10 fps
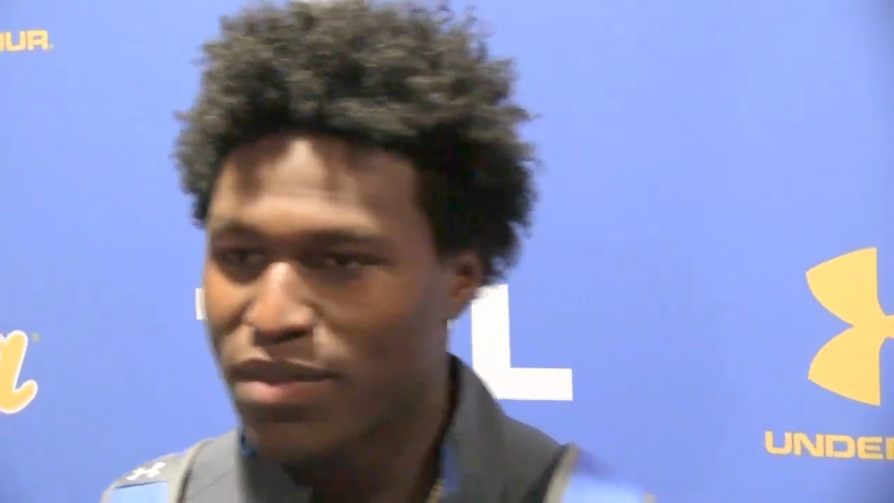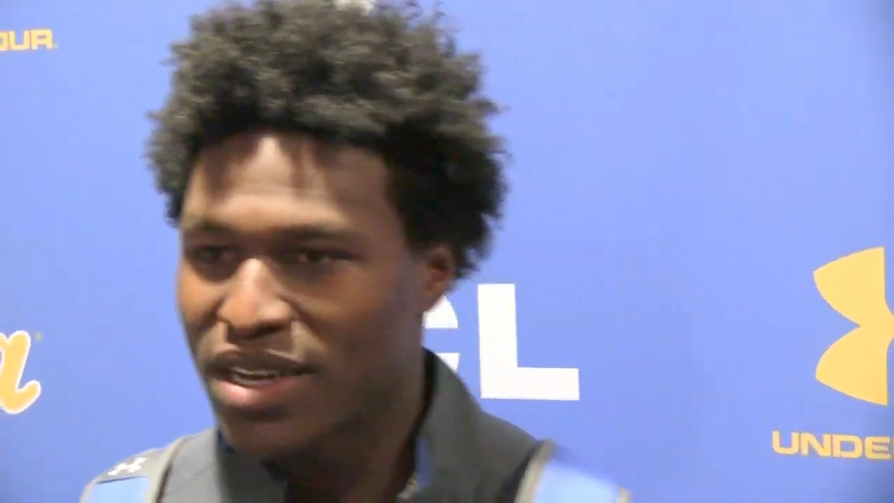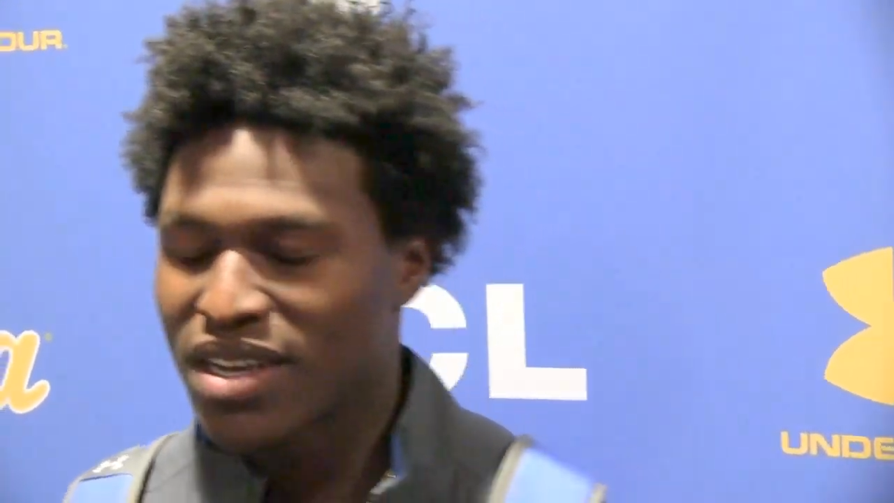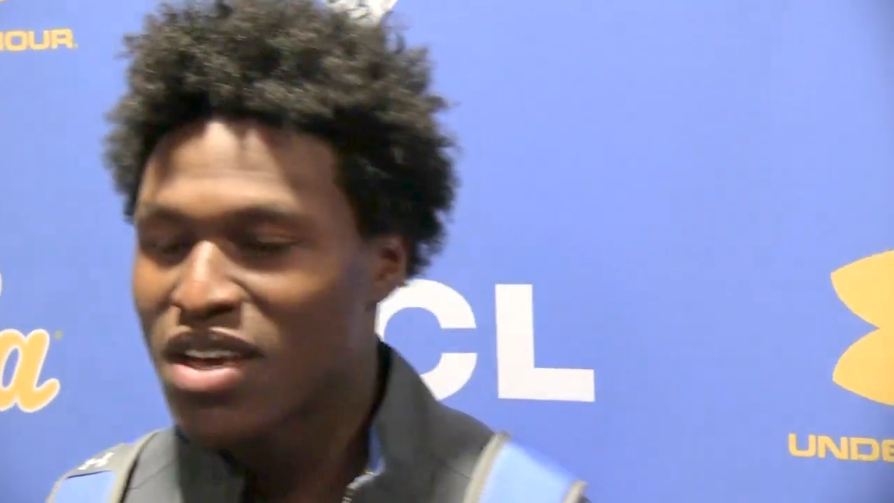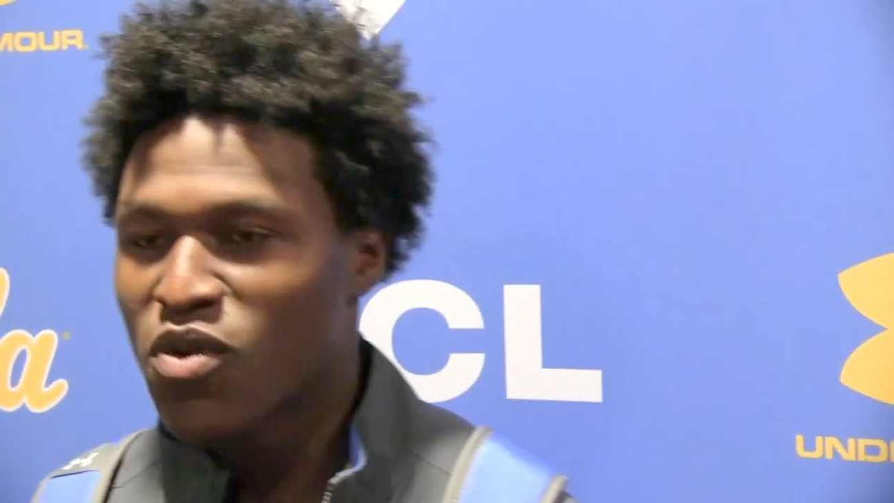But
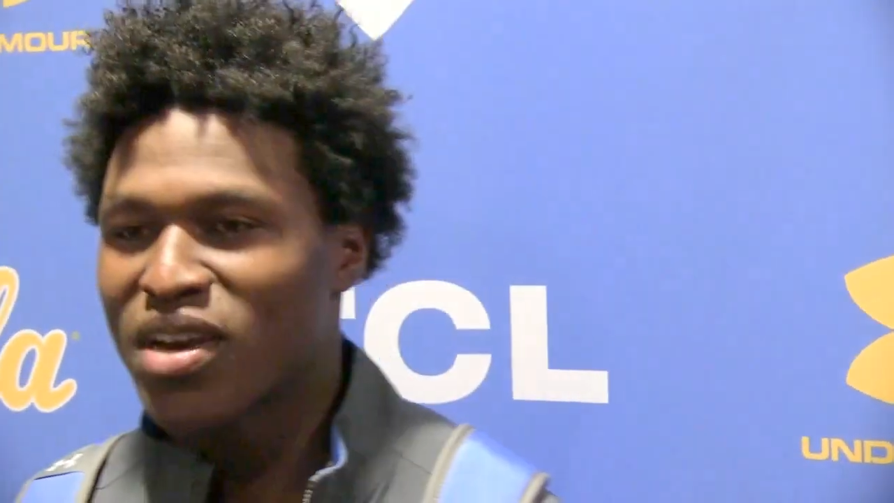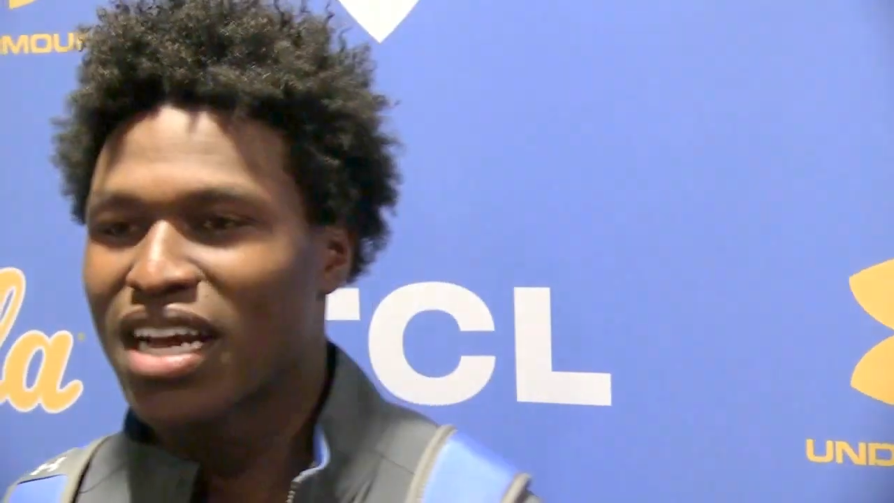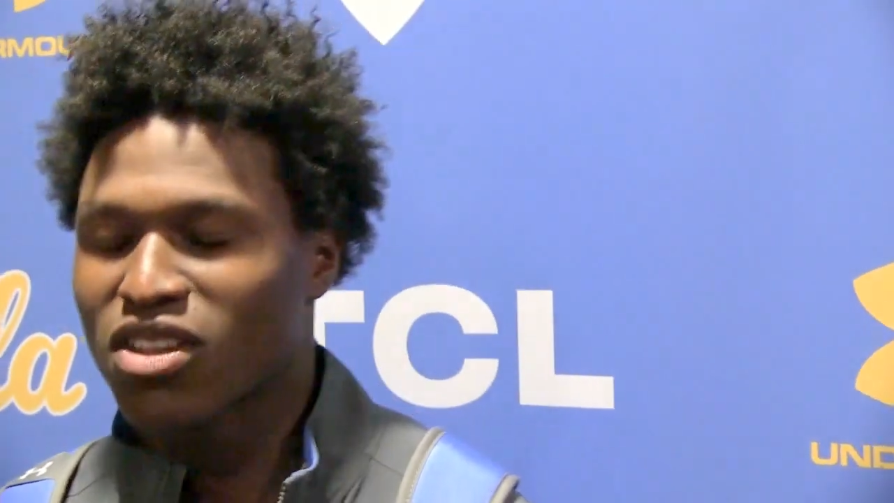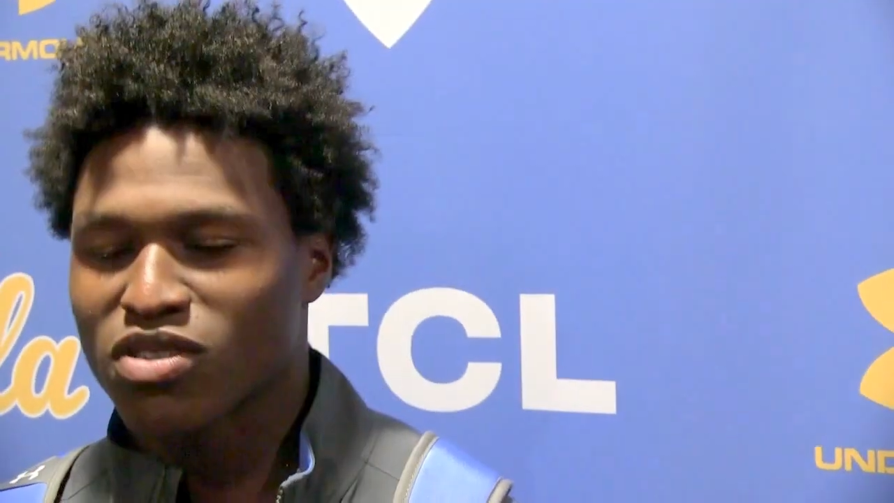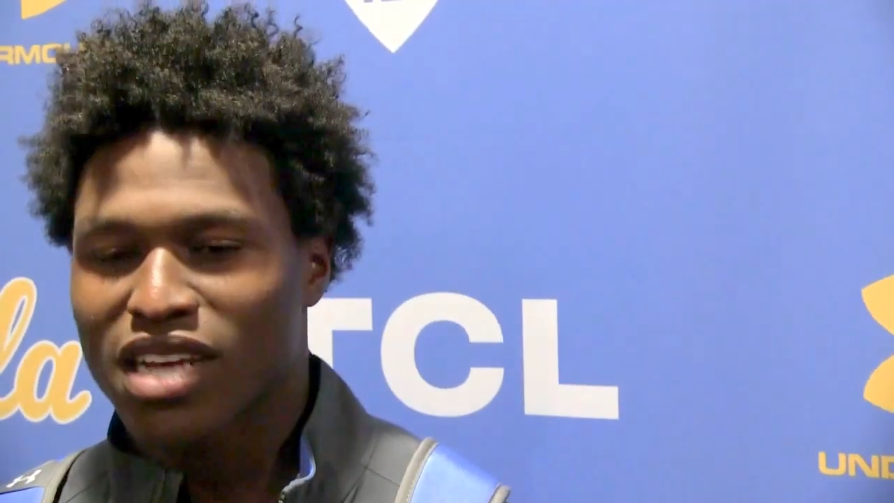we
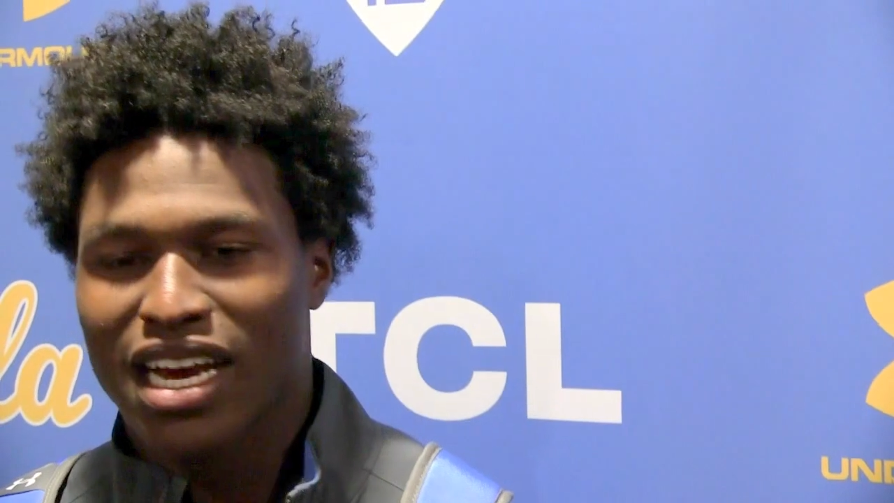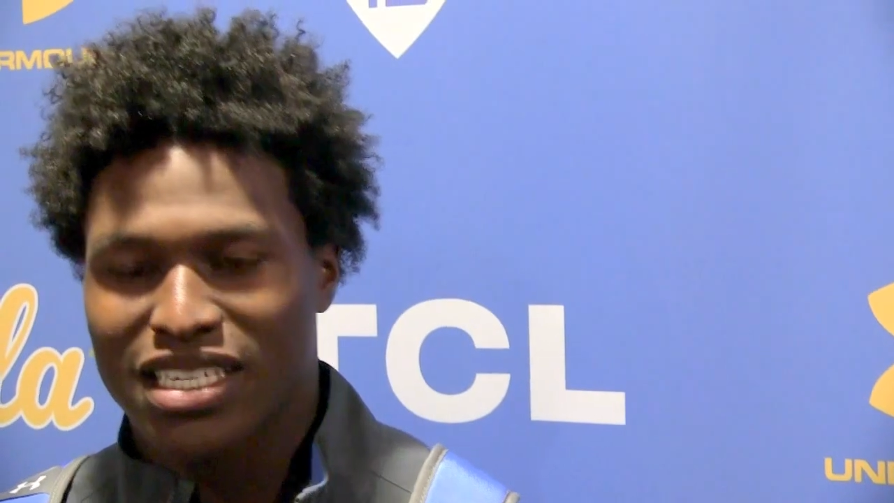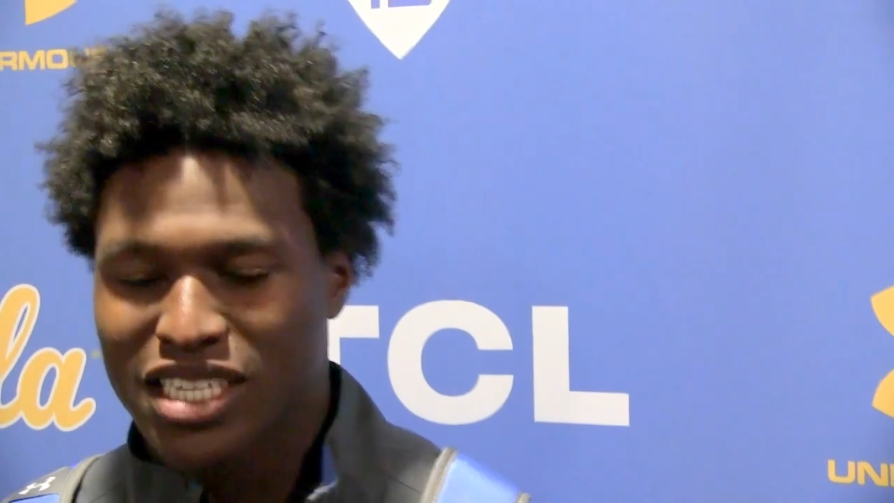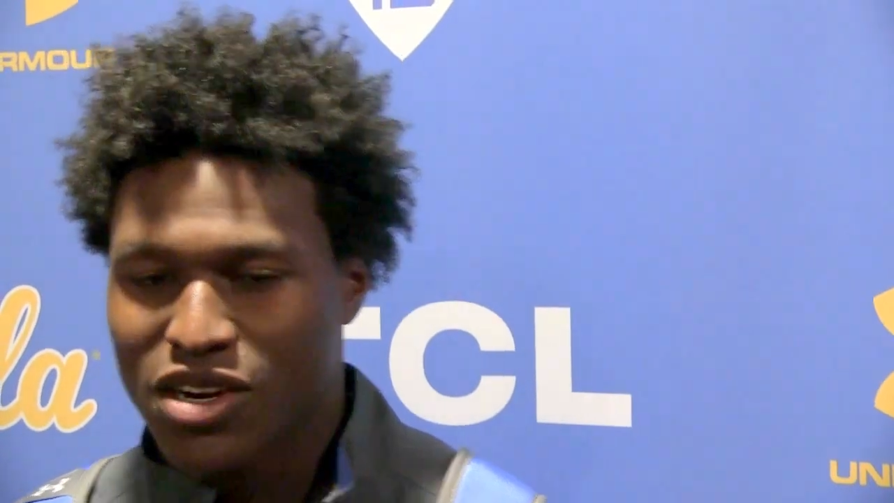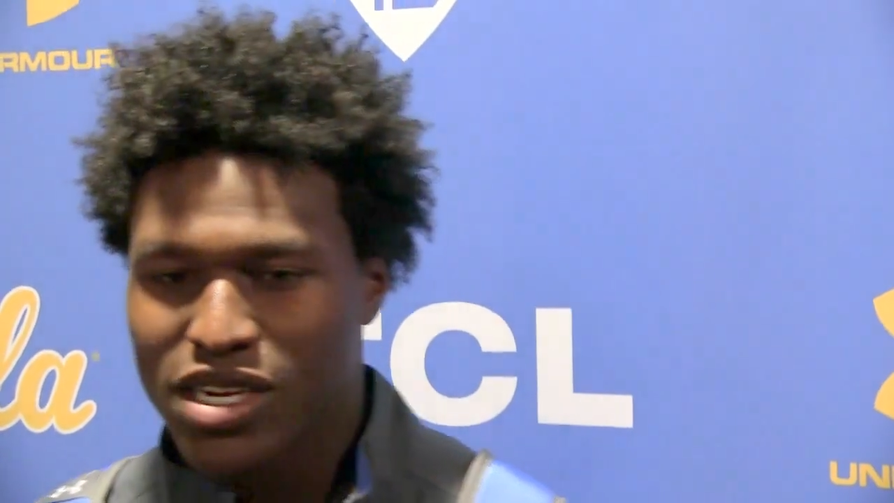had those
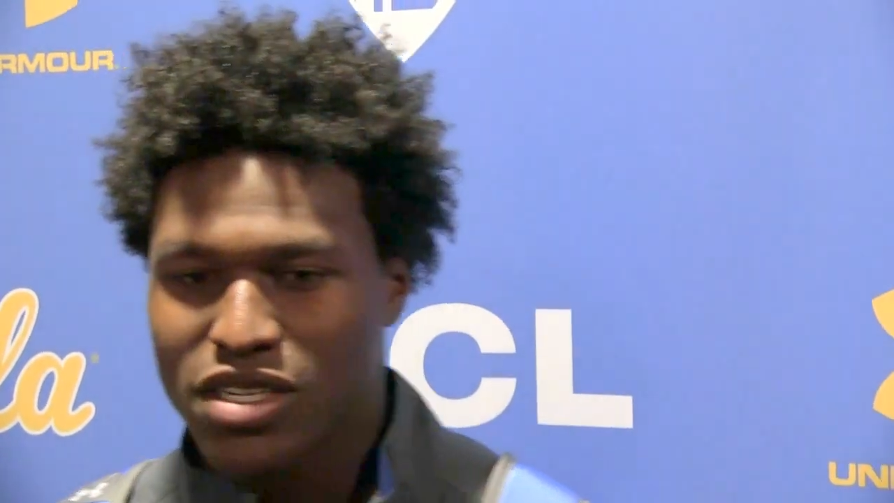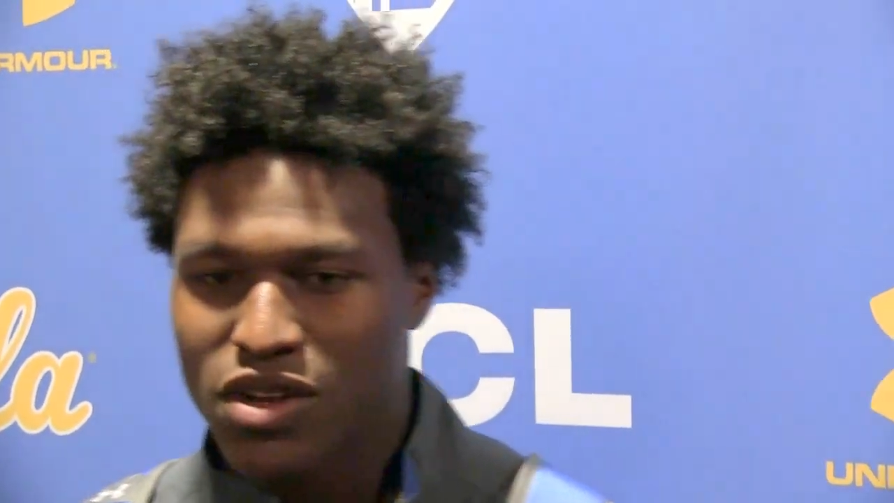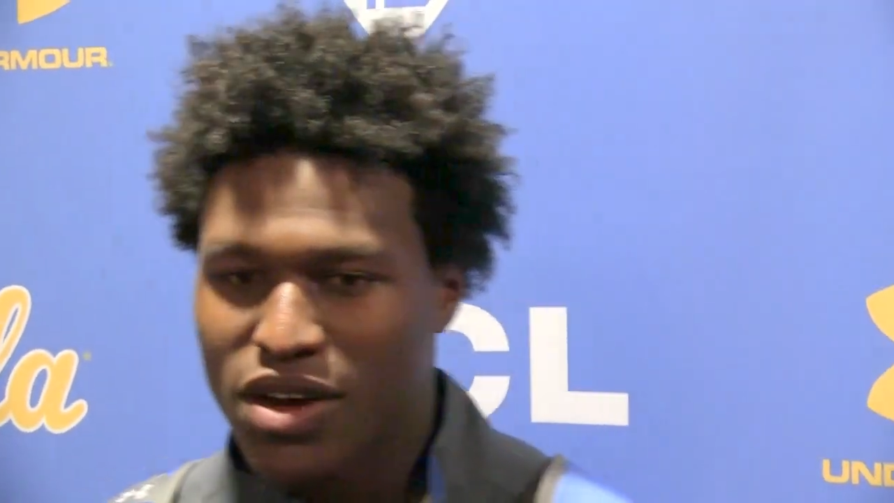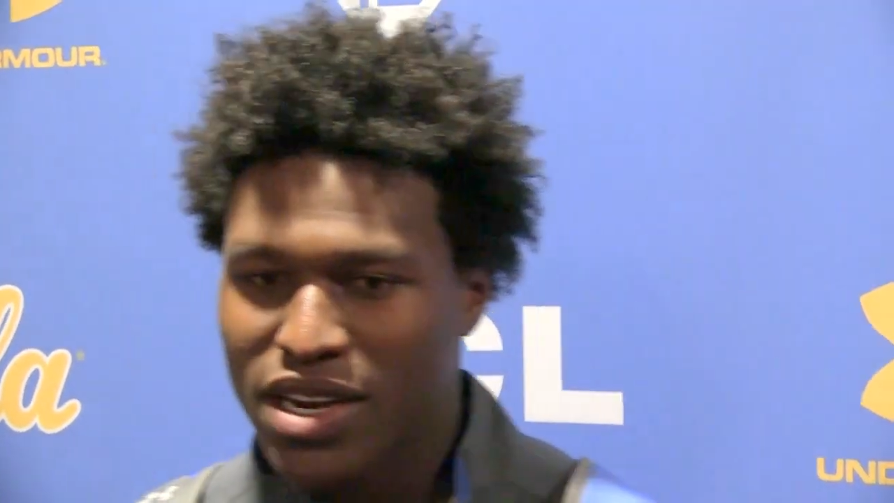guys cheering us on,